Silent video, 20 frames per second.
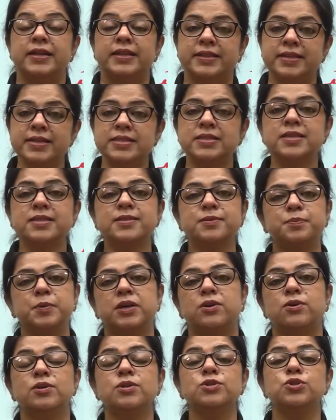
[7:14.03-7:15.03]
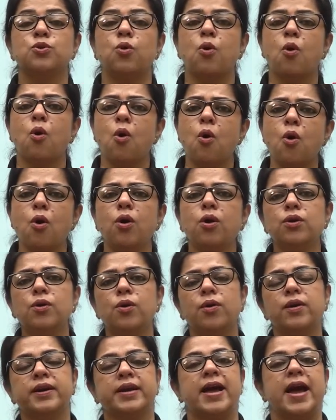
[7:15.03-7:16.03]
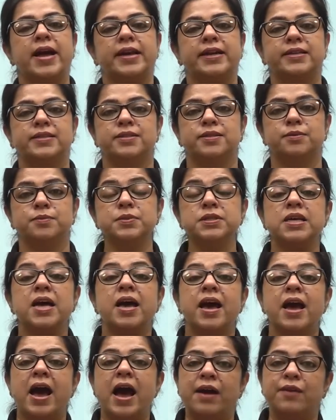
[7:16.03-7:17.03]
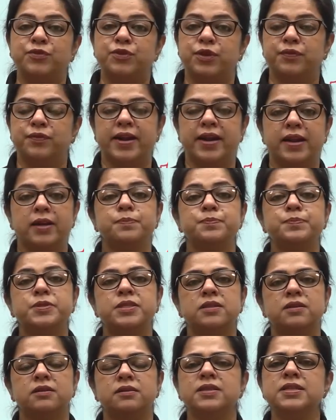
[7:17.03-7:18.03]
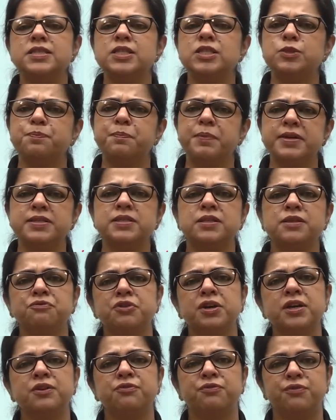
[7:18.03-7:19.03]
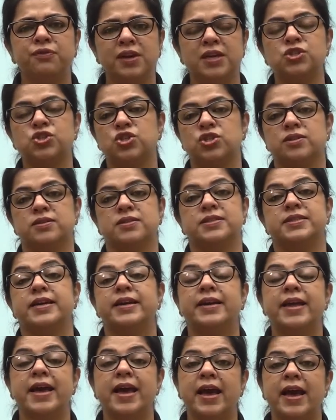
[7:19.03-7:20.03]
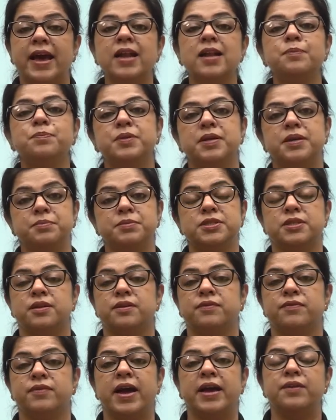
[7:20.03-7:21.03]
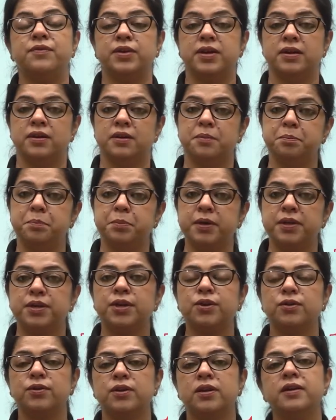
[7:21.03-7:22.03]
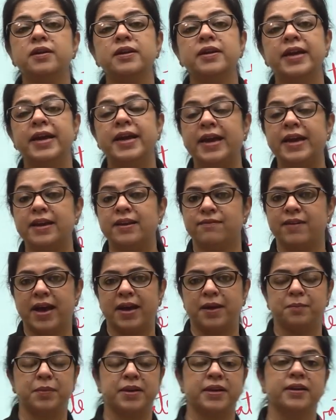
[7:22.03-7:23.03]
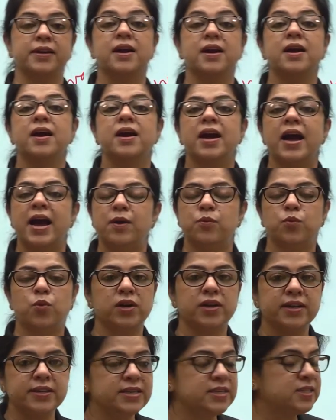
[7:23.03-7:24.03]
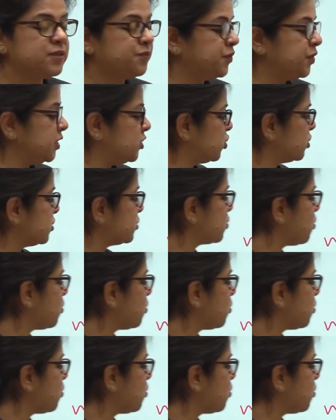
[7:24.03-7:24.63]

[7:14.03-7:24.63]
This is because all organisms have developed certain specific features that help them survive in a particular environment. And what are these features